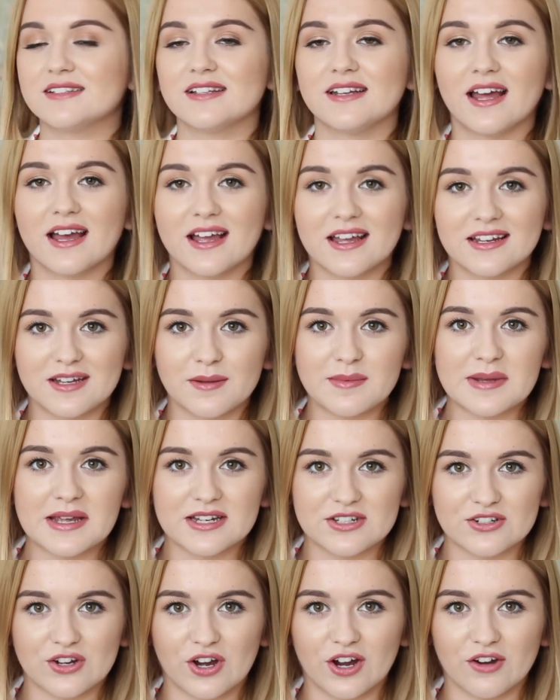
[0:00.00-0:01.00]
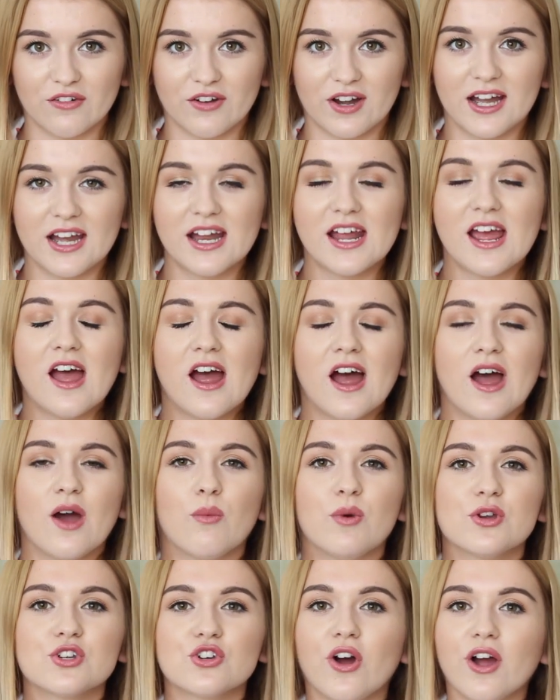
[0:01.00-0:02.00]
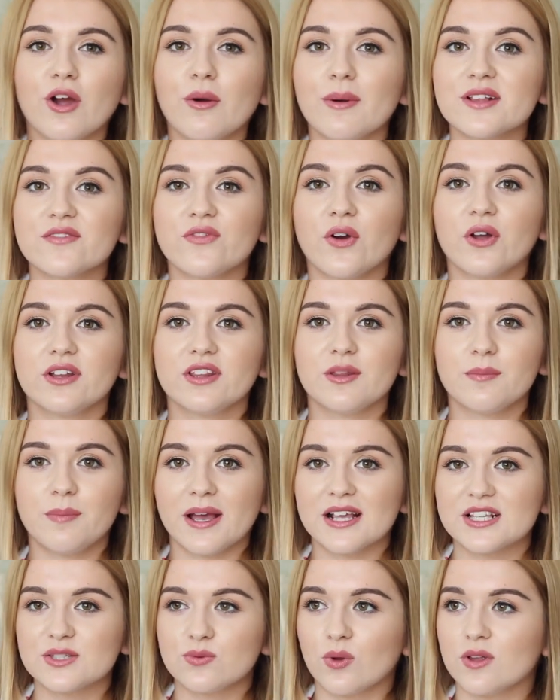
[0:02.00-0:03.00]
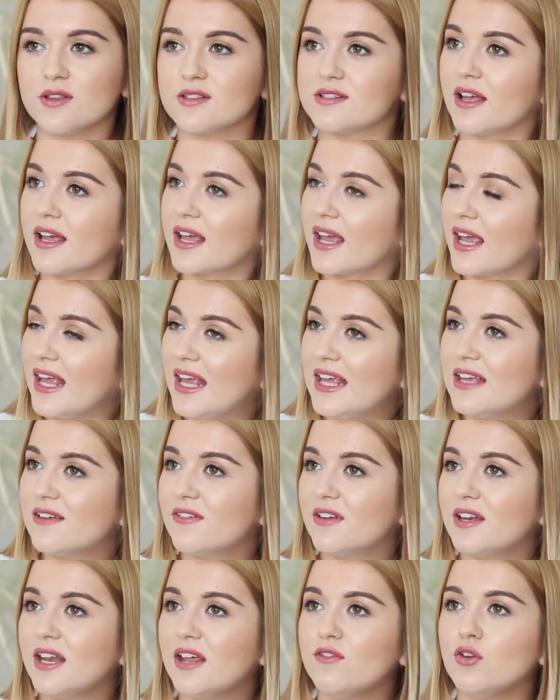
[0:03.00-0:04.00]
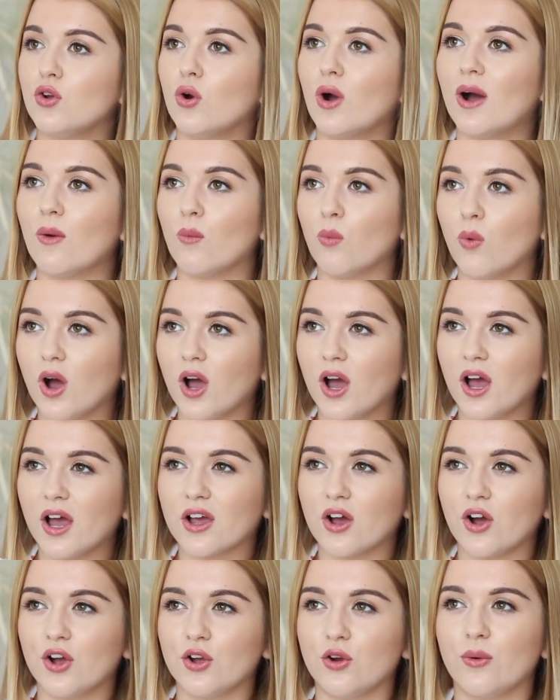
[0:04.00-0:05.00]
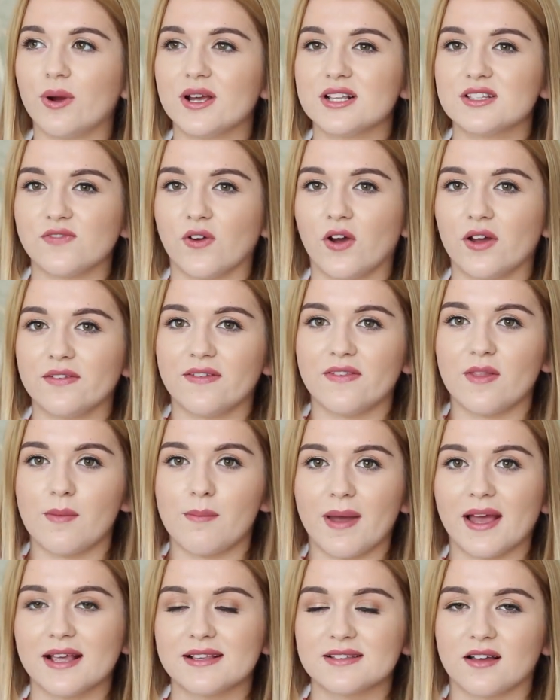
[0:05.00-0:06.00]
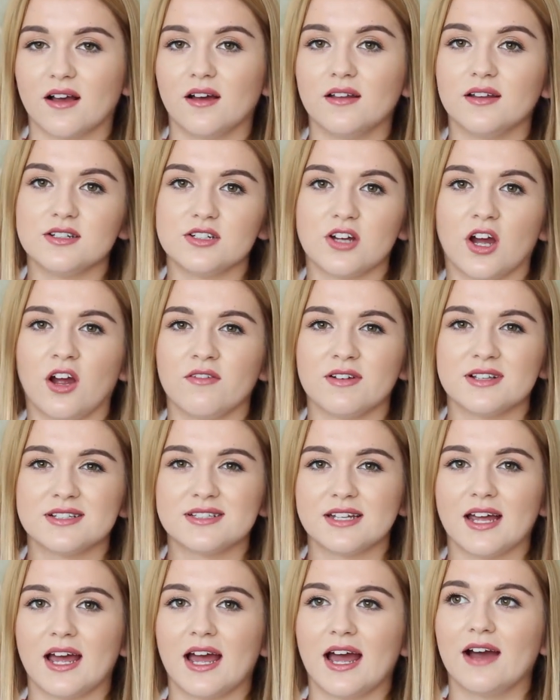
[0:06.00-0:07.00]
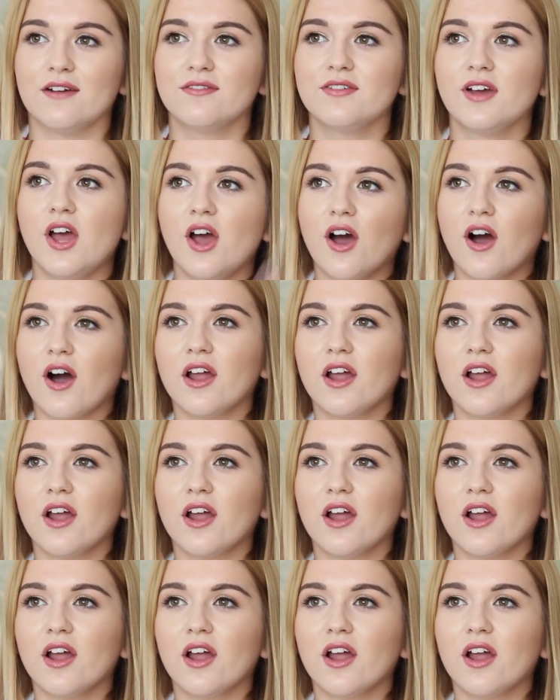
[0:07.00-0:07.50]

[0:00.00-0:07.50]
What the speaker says: It's an academic diary, which I always find are the best ones. Like, even if you're at work, I always find they're the best kind of diaries to have.